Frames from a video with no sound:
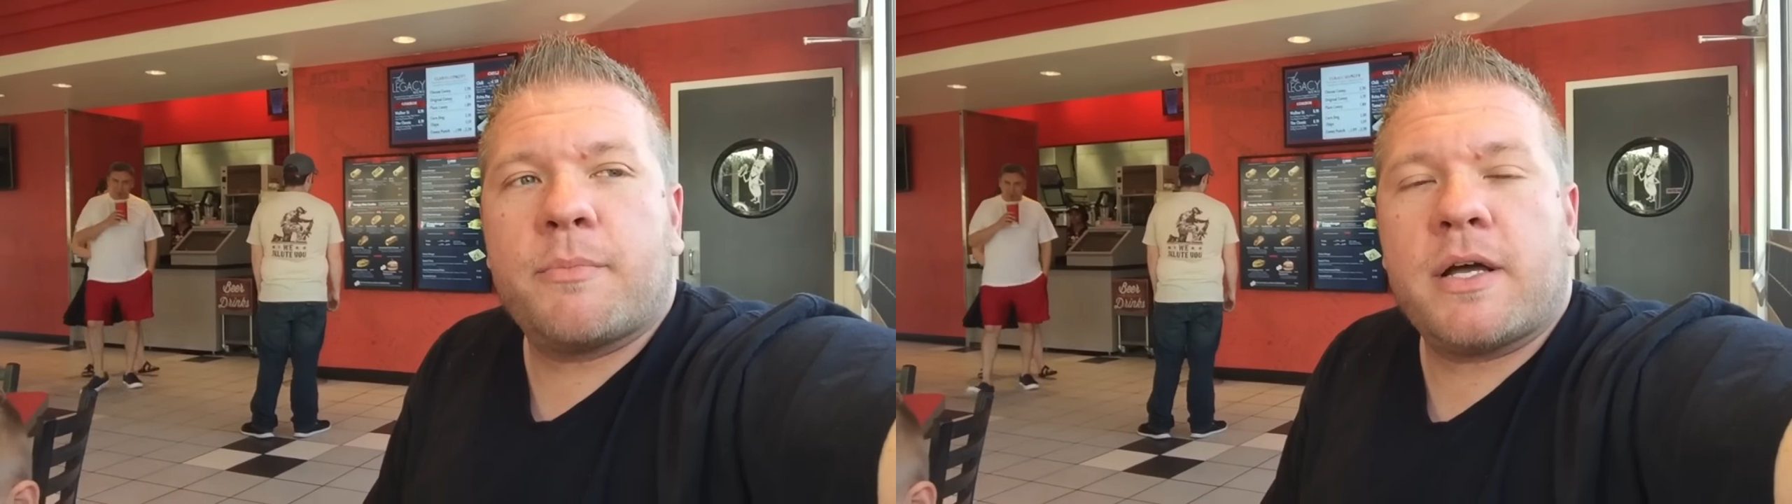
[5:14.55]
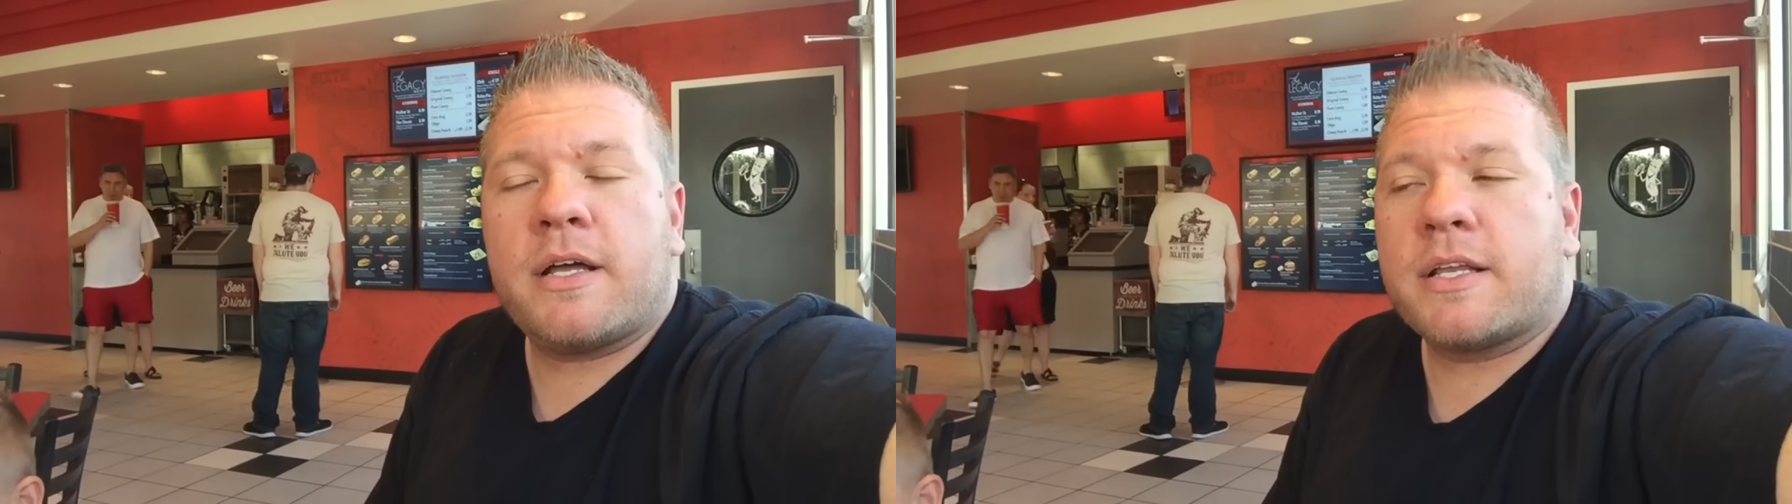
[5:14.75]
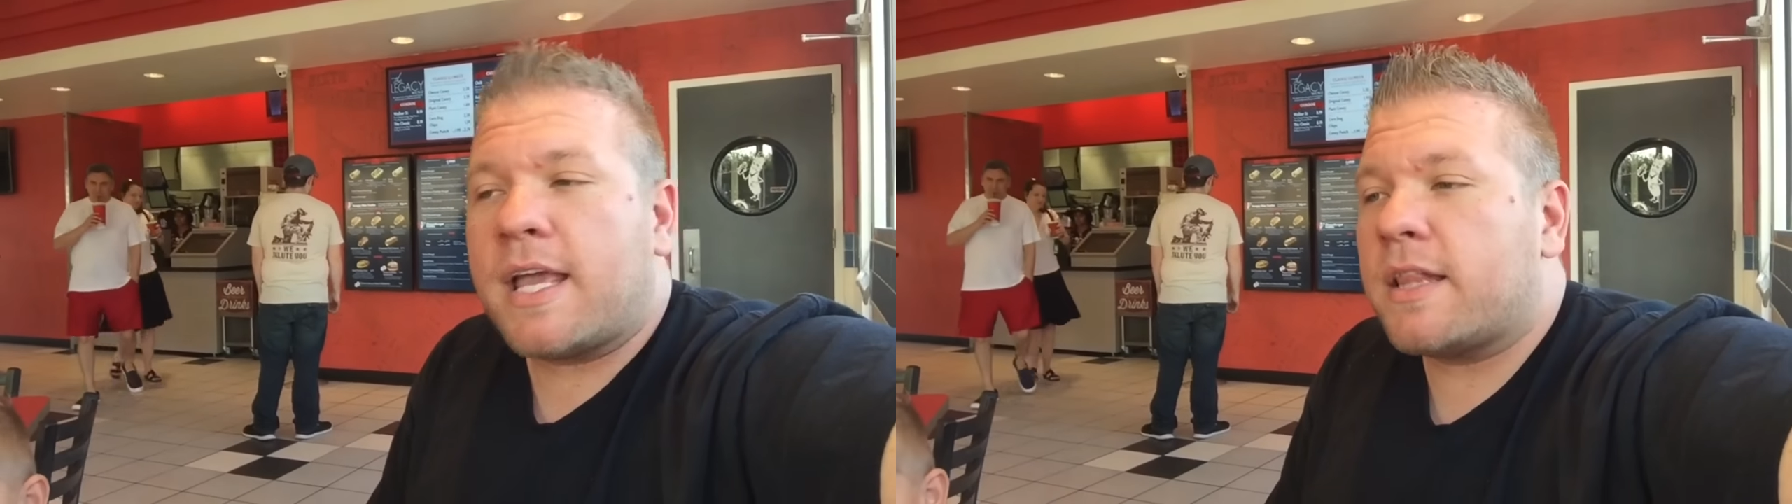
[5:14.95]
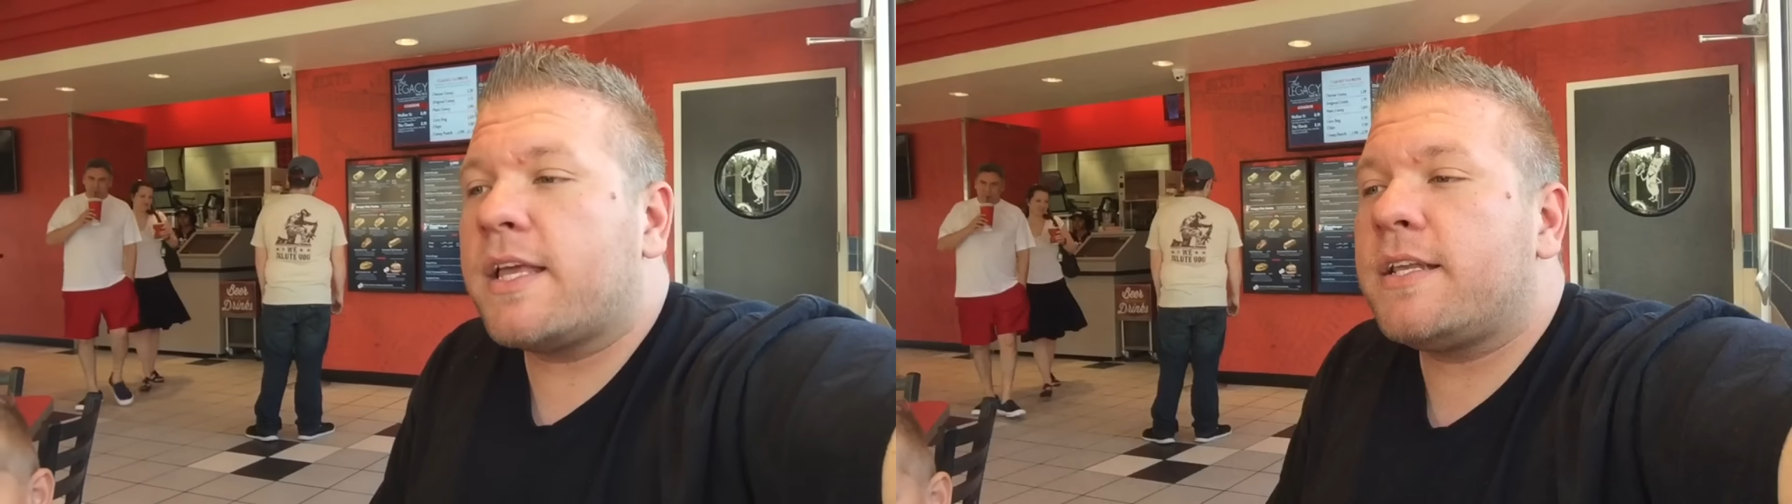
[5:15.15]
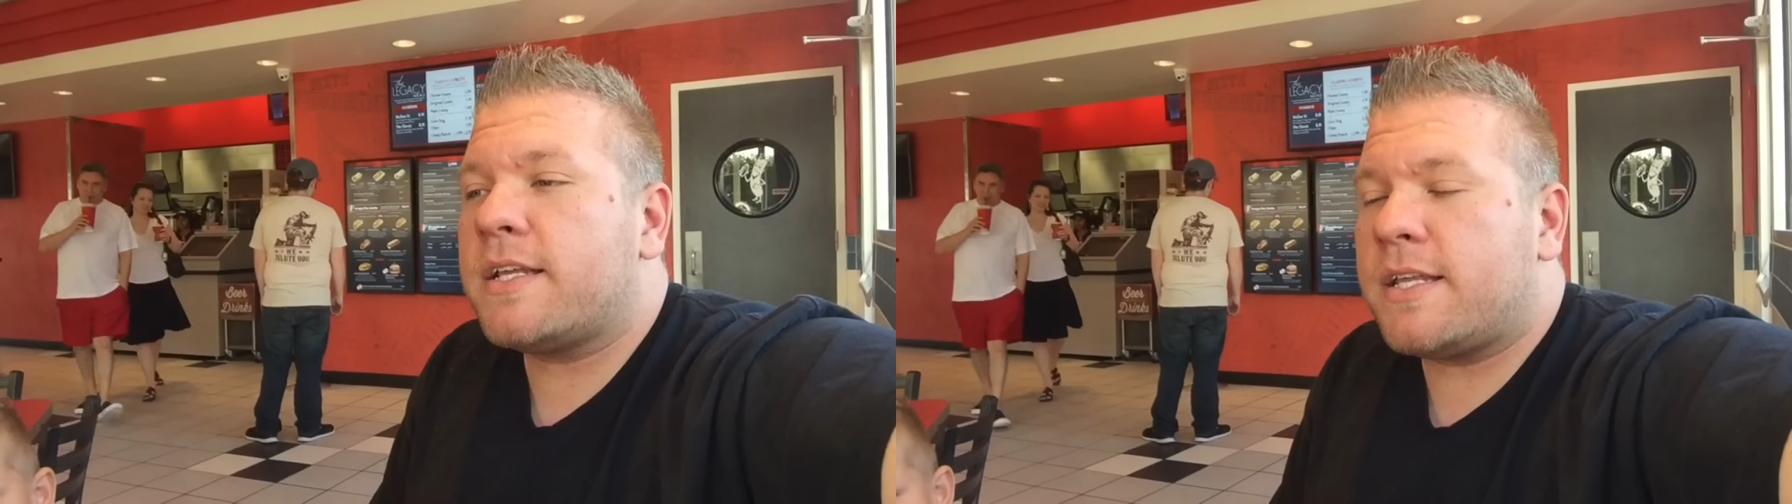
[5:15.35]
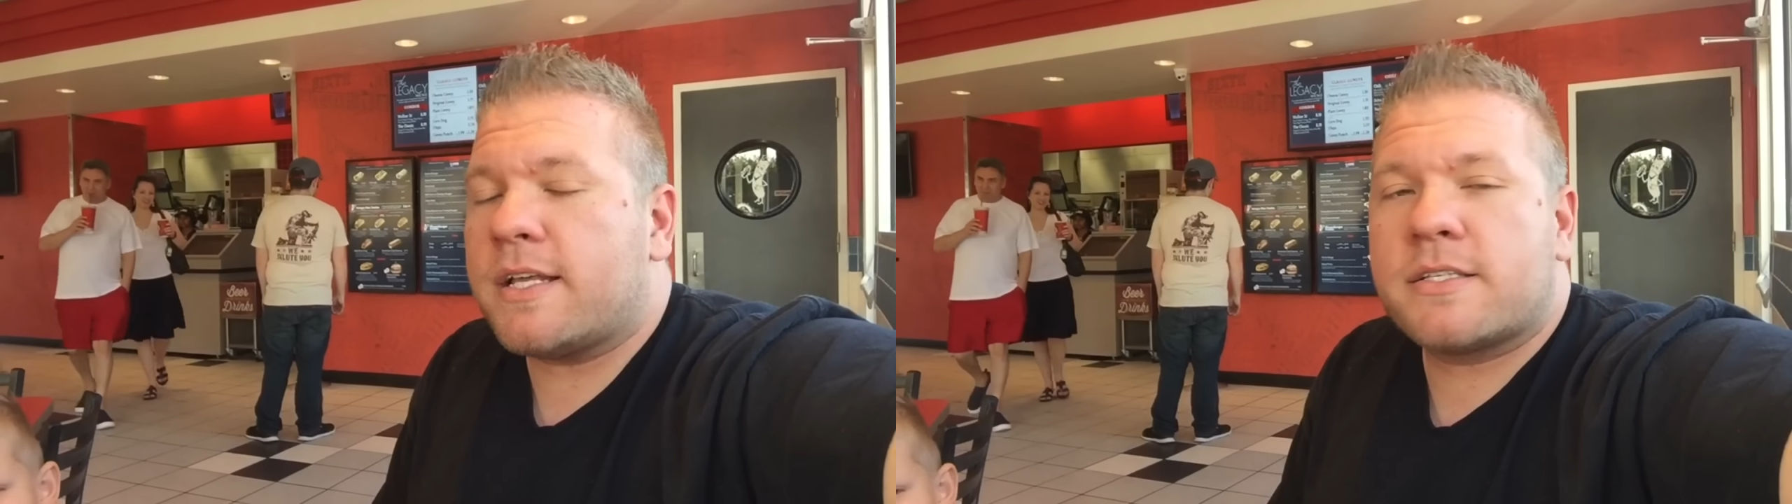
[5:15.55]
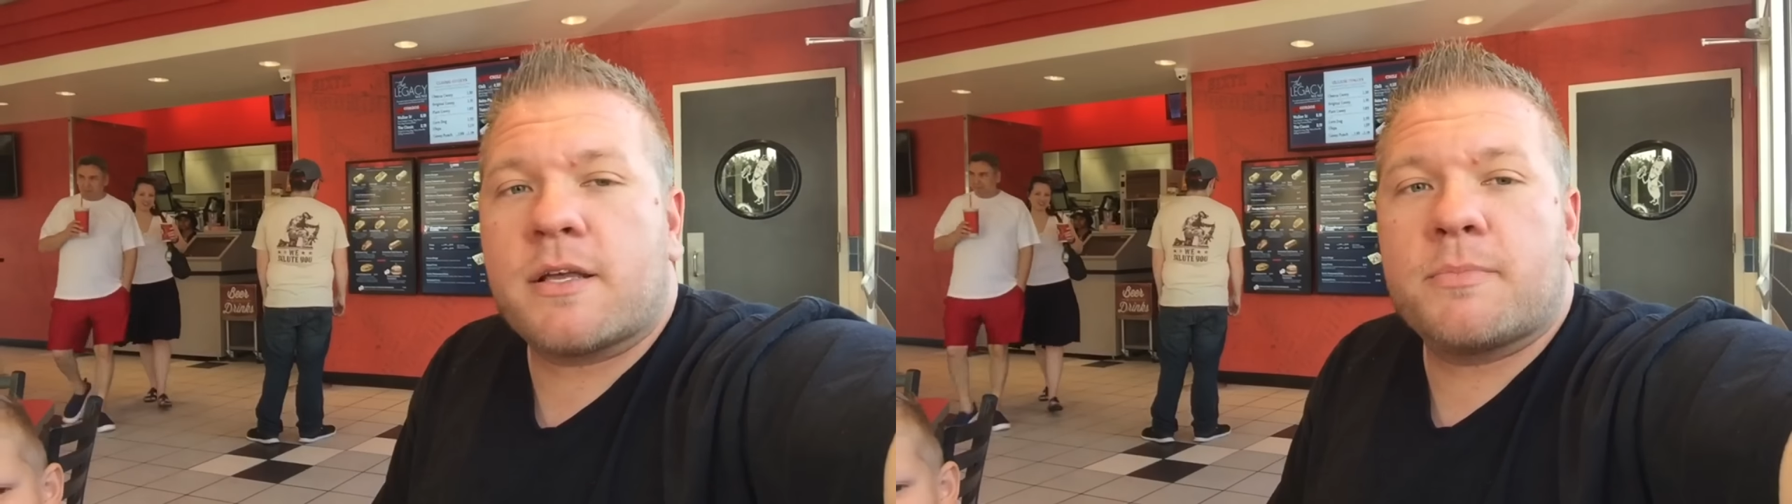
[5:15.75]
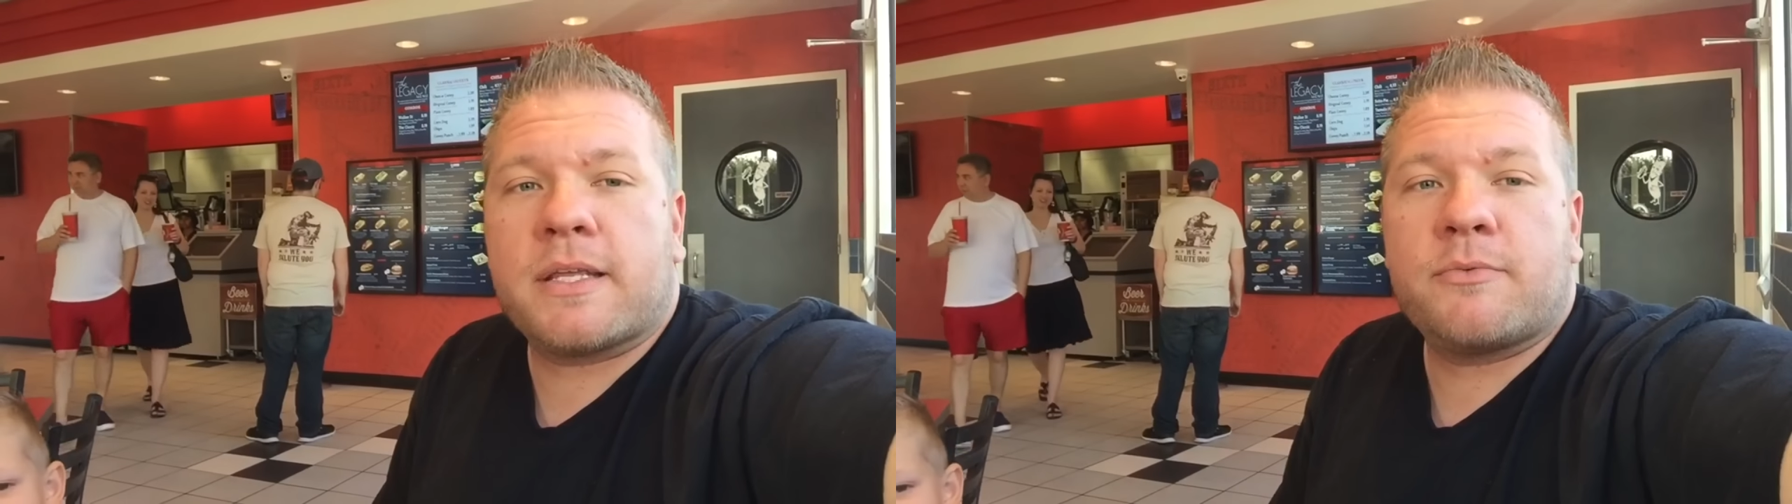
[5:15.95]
but Kelly did get something.